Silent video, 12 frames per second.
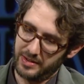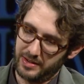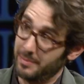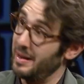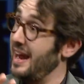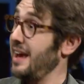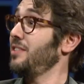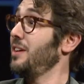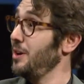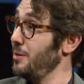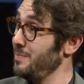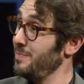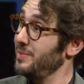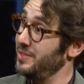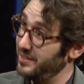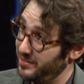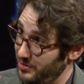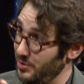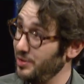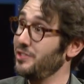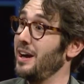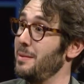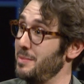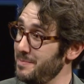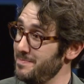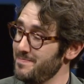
I'm not asking you. This is your assignment.